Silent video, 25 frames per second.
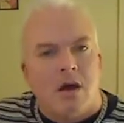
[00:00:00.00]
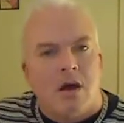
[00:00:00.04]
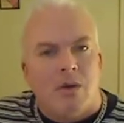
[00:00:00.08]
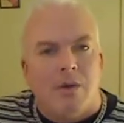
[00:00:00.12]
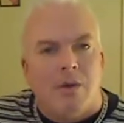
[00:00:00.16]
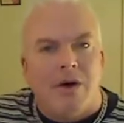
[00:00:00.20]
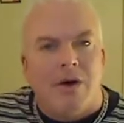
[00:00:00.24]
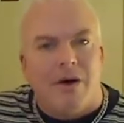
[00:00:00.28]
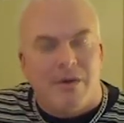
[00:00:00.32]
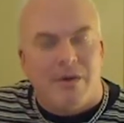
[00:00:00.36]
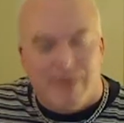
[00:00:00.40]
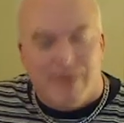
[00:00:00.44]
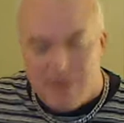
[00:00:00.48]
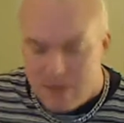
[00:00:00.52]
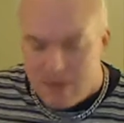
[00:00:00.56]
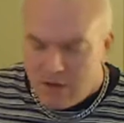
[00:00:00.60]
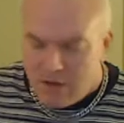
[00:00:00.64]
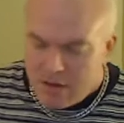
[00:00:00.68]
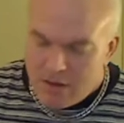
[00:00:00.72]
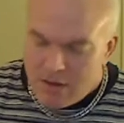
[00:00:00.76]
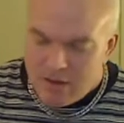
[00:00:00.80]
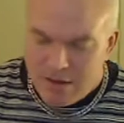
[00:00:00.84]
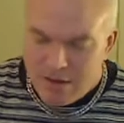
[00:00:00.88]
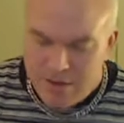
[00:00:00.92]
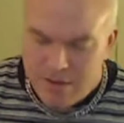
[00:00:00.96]
Well,
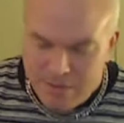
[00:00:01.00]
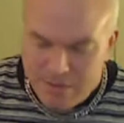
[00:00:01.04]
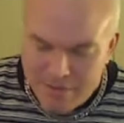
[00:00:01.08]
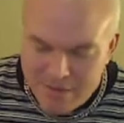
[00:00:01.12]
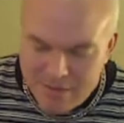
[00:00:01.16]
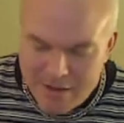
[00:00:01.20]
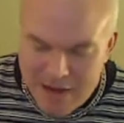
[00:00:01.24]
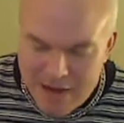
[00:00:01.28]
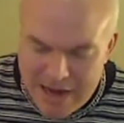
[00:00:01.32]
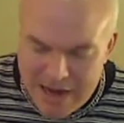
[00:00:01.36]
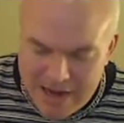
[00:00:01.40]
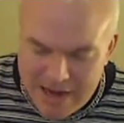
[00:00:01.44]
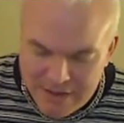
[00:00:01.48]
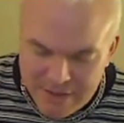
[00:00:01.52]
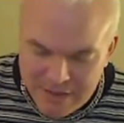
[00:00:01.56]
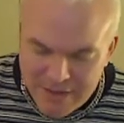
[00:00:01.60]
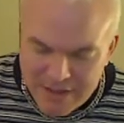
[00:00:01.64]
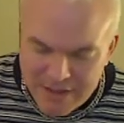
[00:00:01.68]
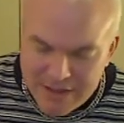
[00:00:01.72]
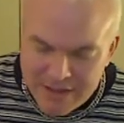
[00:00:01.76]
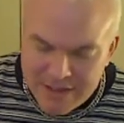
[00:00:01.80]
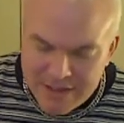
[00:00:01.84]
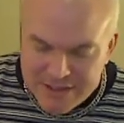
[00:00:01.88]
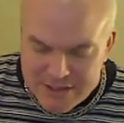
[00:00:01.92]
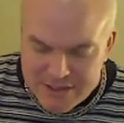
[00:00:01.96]
I
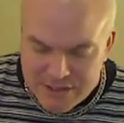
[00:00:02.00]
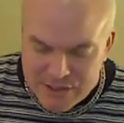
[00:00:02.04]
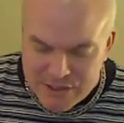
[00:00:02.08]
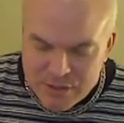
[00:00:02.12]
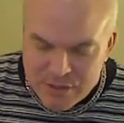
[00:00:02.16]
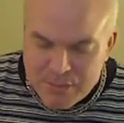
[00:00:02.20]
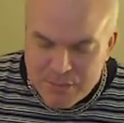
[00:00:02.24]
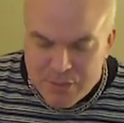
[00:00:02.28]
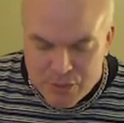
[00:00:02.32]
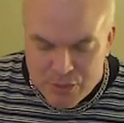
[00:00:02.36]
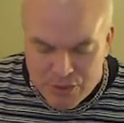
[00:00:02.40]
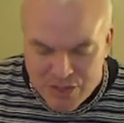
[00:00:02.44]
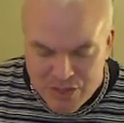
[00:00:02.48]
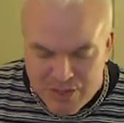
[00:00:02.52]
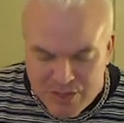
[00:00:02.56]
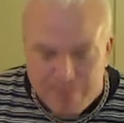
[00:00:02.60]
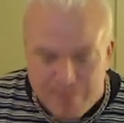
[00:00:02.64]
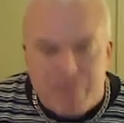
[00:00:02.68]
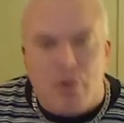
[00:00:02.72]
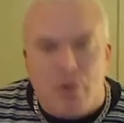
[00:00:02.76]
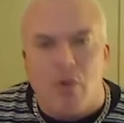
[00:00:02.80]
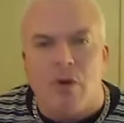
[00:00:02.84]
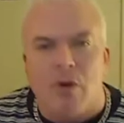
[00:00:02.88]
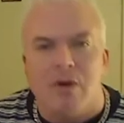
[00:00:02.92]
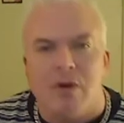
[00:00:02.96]
think this is the most
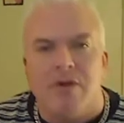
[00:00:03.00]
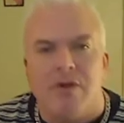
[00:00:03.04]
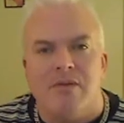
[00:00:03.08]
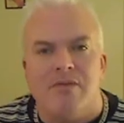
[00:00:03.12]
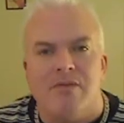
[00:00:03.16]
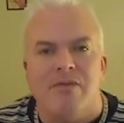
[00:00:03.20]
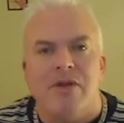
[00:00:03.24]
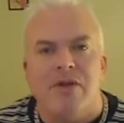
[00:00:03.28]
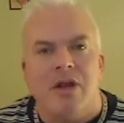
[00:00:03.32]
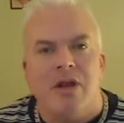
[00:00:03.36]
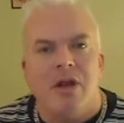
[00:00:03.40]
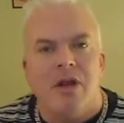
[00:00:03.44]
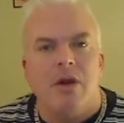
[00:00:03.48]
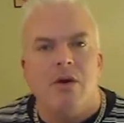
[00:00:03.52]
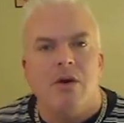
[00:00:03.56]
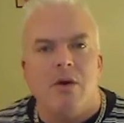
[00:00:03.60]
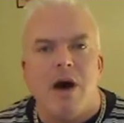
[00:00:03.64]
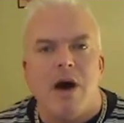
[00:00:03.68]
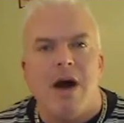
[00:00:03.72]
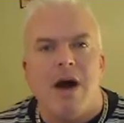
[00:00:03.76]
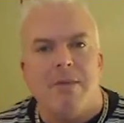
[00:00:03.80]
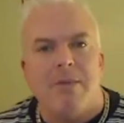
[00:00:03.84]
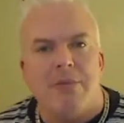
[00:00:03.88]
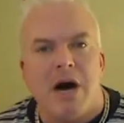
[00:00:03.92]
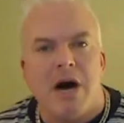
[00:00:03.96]
important video
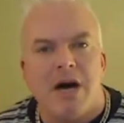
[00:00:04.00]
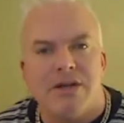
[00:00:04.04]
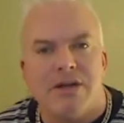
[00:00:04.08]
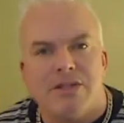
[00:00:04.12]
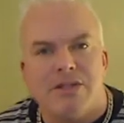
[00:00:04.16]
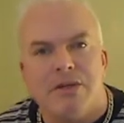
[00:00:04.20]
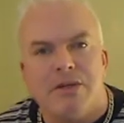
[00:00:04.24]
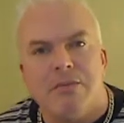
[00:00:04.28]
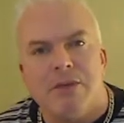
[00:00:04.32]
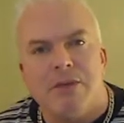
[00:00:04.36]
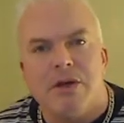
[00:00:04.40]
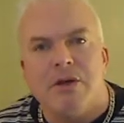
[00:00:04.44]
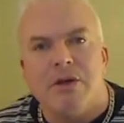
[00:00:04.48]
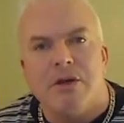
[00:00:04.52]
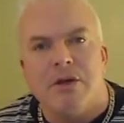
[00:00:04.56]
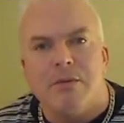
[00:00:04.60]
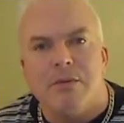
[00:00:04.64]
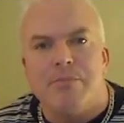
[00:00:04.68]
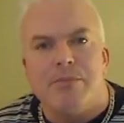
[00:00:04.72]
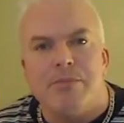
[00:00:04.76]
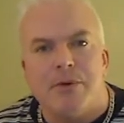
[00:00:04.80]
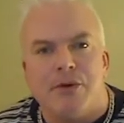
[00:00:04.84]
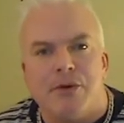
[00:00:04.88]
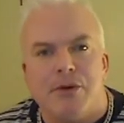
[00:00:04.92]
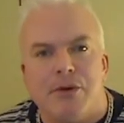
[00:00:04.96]
I possibly
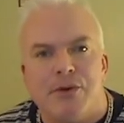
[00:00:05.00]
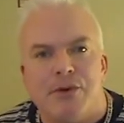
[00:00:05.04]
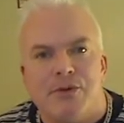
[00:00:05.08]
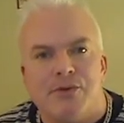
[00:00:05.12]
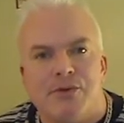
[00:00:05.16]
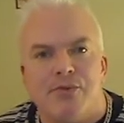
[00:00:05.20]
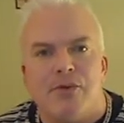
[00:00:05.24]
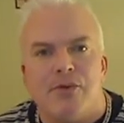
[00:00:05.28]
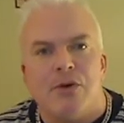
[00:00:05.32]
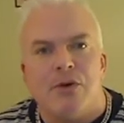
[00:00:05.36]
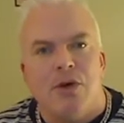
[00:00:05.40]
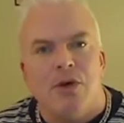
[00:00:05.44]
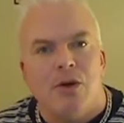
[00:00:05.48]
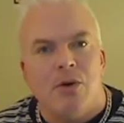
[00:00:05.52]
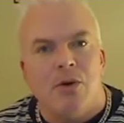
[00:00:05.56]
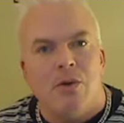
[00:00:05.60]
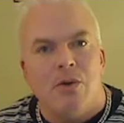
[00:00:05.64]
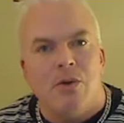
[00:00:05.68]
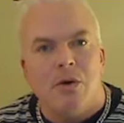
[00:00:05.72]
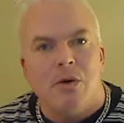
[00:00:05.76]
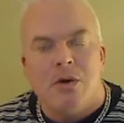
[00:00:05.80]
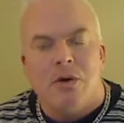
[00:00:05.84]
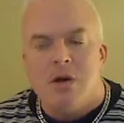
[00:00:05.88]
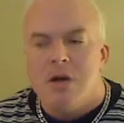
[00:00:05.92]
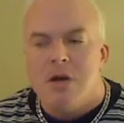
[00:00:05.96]
could produce for
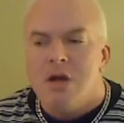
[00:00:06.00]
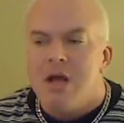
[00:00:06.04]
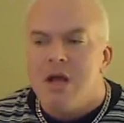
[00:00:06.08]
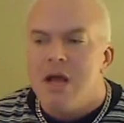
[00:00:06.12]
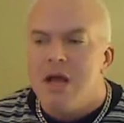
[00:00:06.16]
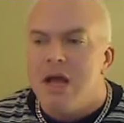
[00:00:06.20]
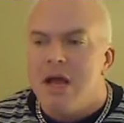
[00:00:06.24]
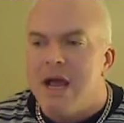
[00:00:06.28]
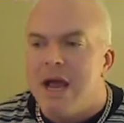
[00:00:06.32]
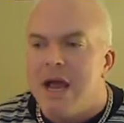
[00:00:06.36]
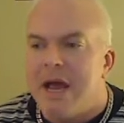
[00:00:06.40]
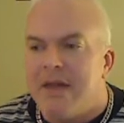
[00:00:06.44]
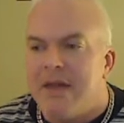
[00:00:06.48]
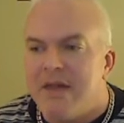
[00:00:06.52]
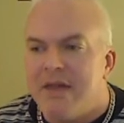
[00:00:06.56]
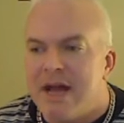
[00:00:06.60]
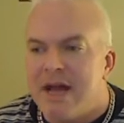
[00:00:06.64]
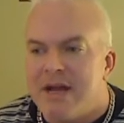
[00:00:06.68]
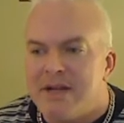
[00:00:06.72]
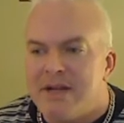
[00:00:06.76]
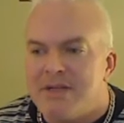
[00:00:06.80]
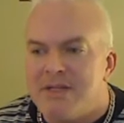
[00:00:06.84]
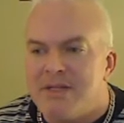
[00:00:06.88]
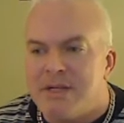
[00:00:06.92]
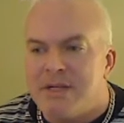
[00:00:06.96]
you, and
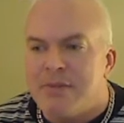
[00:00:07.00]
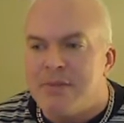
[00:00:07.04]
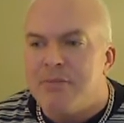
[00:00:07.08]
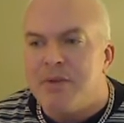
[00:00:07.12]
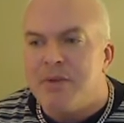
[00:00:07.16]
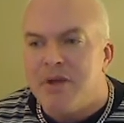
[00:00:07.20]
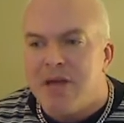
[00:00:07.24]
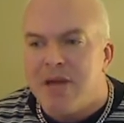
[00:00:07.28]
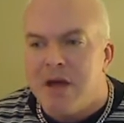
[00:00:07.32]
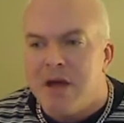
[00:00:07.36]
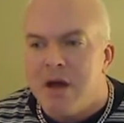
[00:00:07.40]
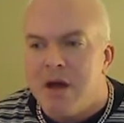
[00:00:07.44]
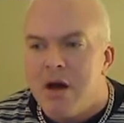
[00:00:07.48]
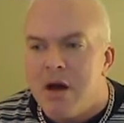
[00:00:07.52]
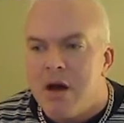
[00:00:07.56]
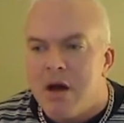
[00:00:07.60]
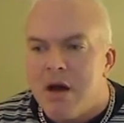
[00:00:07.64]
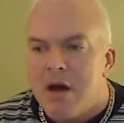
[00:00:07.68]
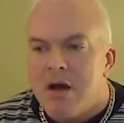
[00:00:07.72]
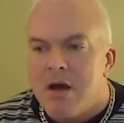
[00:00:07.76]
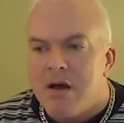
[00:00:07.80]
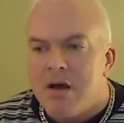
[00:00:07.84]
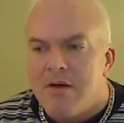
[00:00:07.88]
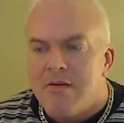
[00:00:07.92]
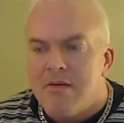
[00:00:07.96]
that is simply
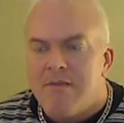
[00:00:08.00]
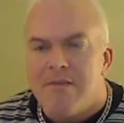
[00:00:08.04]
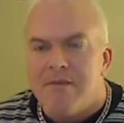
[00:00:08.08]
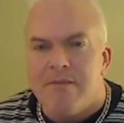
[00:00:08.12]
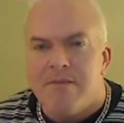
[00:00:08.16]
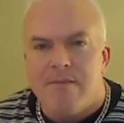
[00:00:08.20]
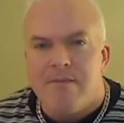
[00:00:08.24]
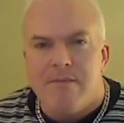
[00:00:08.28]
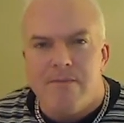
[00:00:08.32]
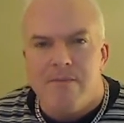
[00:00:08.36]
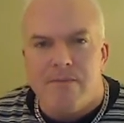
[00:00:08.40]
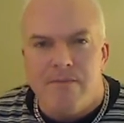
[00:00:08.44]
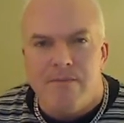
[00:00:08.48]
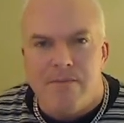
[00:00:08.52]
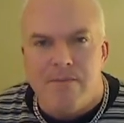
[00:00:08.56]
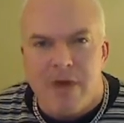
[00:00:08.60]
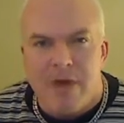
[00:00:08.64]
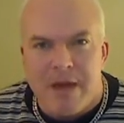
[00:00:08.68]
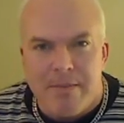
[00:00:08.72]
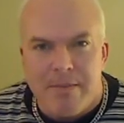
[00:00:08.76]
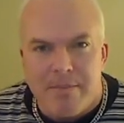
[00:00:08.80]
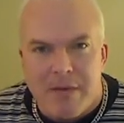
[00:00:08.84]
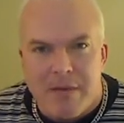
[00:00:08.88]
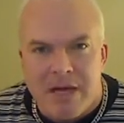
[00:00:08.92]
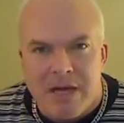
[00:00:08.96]

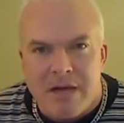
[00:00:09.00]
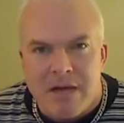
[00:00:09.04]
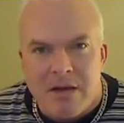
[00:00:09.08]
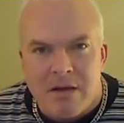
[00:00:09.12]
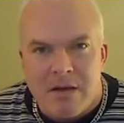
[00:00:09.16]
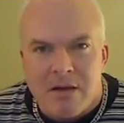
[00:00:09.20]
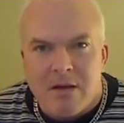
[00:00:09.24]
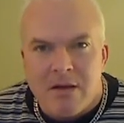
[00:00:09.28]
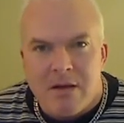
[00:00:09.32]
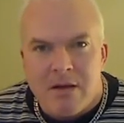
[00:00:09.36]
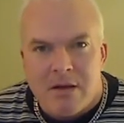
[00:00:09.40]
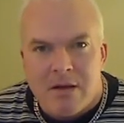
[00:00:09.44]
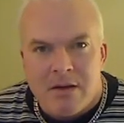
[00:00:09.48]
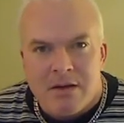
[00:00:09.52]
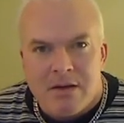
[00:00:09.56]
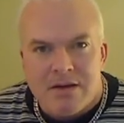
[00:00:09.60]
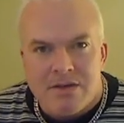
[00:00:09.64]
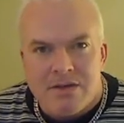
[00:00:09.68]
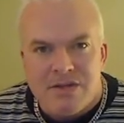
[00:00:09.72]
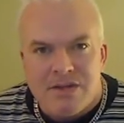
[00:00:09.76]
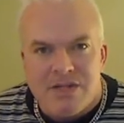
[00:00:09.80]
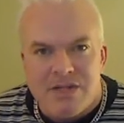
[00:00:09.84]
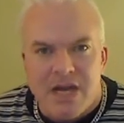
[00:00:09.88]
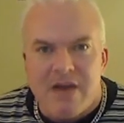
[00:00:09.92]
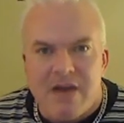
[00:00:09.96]
vaping
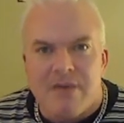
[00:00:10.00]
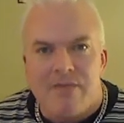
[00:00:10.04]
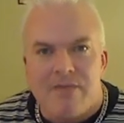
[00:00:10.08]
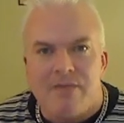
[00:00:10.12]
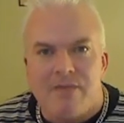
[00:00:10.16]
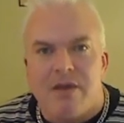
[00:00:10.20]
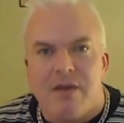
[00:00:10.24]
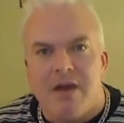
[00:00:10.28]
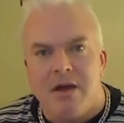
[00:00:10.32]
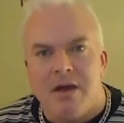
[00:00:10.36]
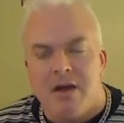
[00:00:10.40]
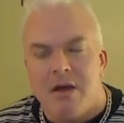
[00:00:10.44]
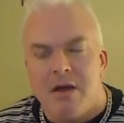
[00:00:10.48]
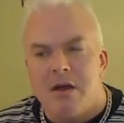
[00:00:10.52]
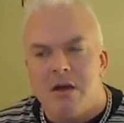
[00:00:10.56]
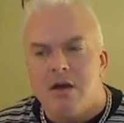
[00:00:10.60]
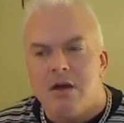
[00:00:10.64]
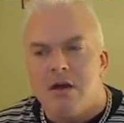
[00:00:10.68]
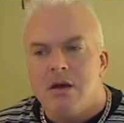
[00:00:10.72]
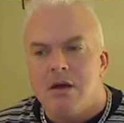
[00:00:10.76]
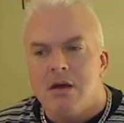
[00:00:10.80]
safety,